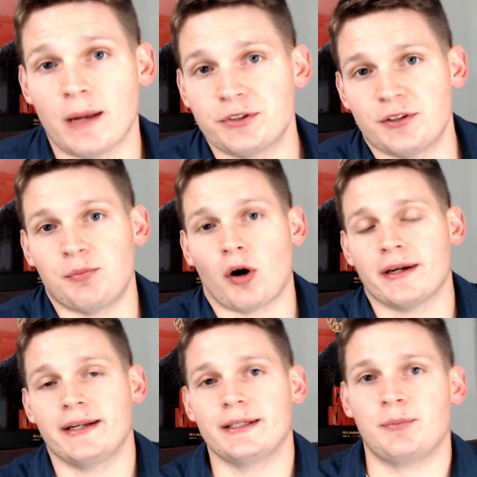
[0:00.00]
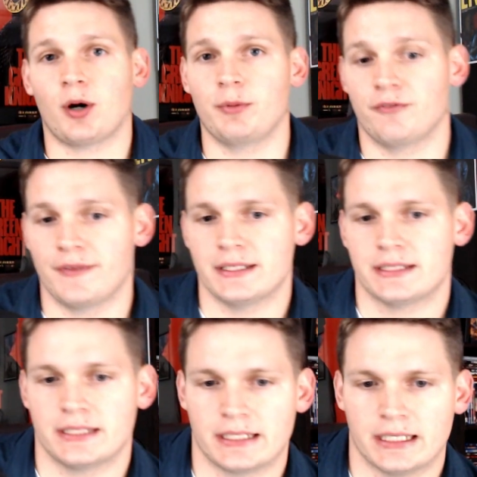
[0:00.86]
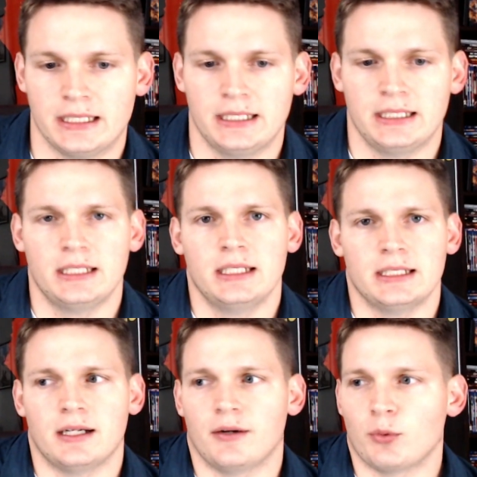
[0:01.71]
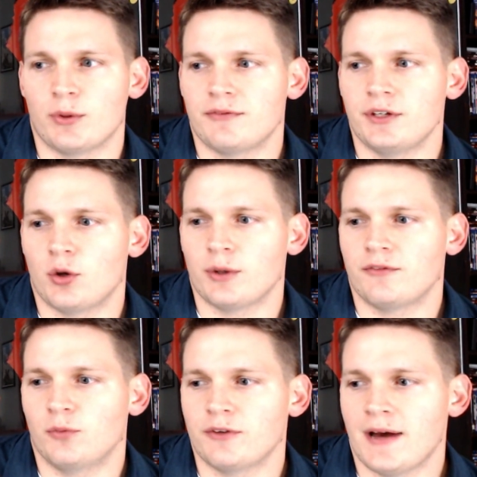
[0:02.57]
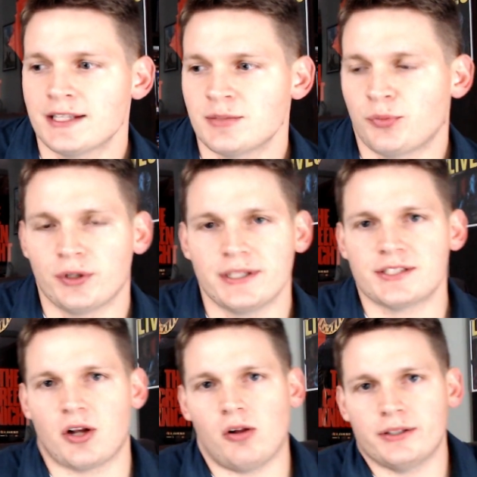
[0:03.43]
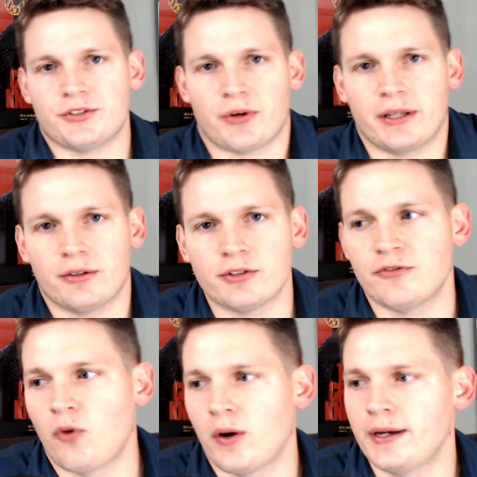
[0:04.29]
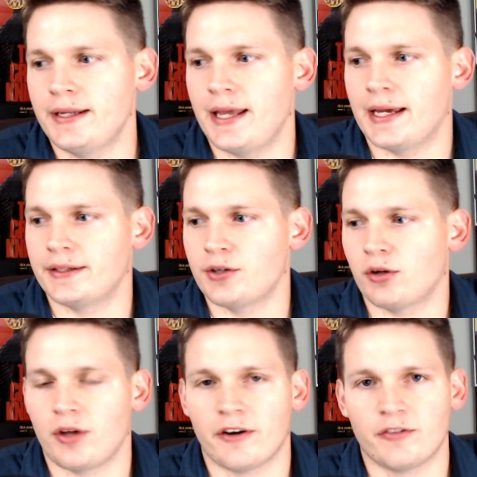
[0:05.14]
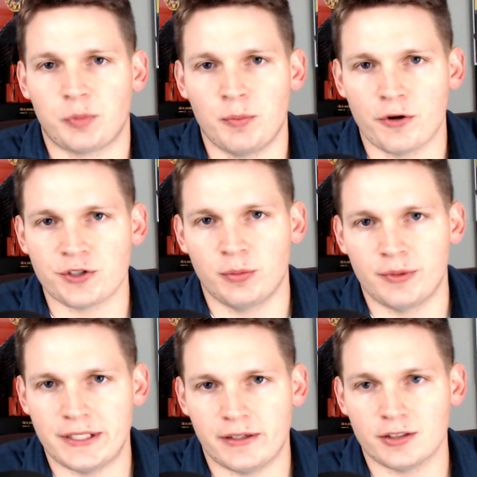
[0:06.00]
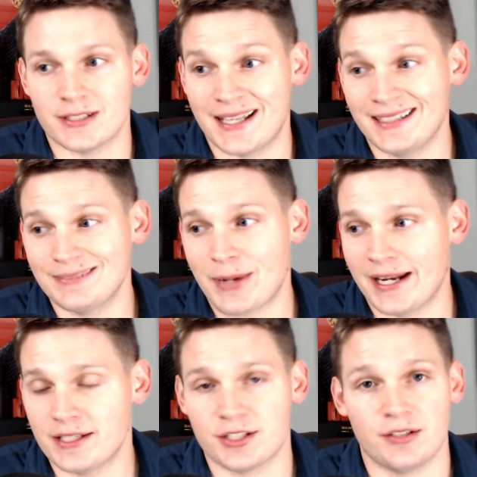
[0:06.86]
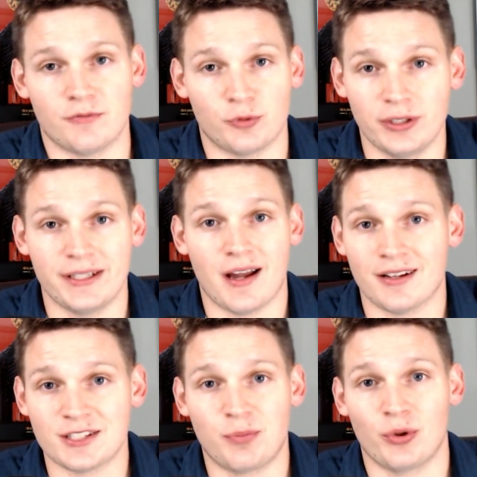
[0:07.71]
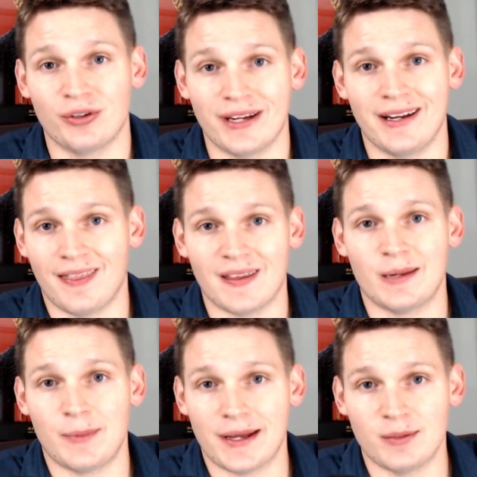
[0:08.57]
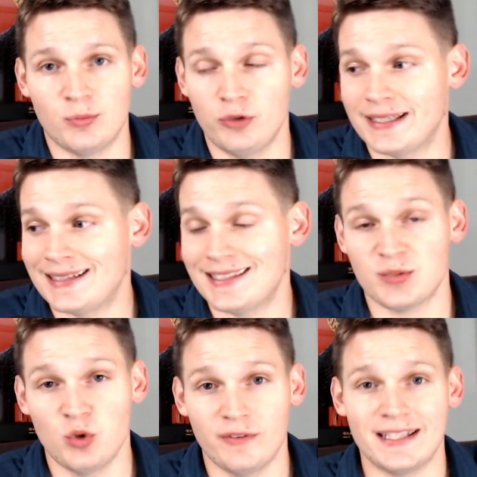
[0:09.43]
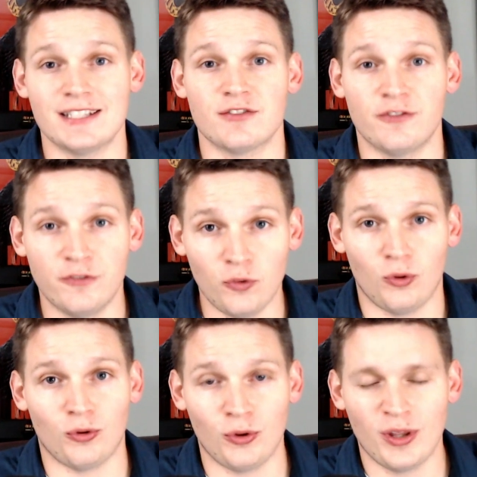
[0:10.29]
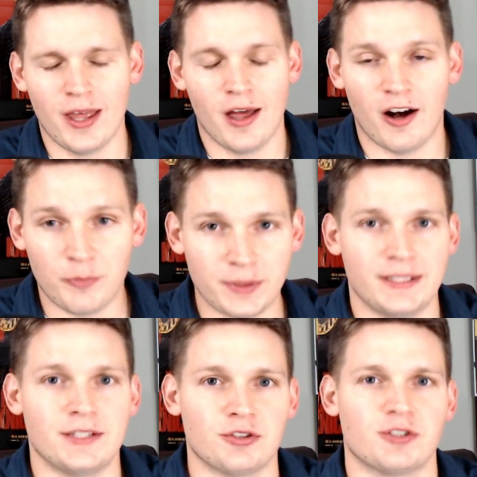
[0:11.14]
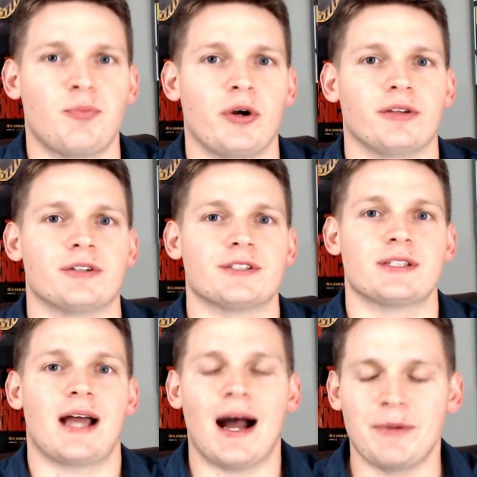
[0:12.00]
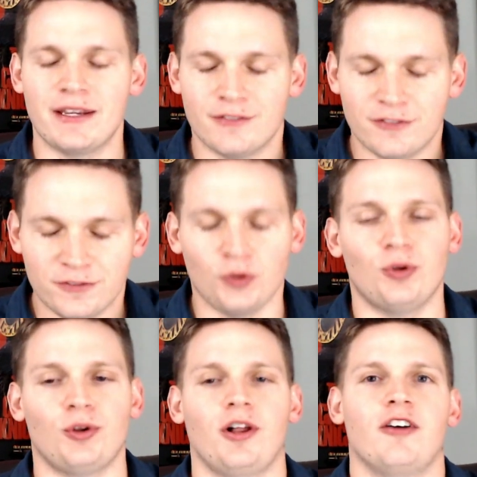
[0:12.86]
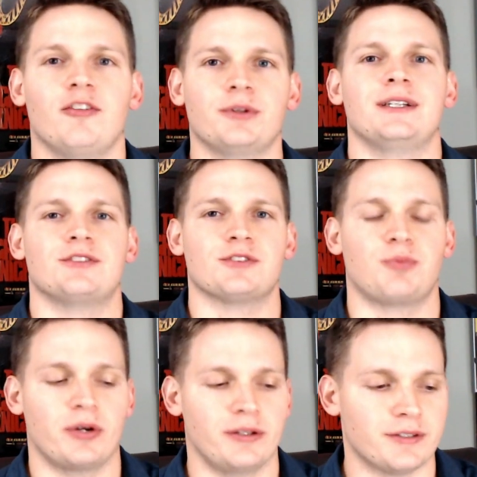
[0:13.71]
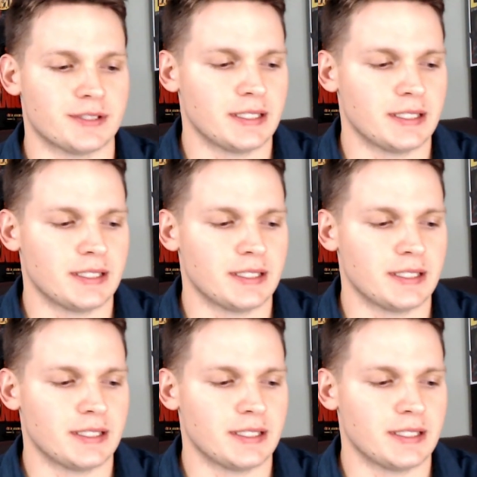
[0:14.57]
to the marketing department for this thing. We've had some pretty solid trailers for it, and a lot of promotional materials, and they managed to really not spoil anything about the movie. And this movie is full of potential spoilers. I mean, full of potential spoilers.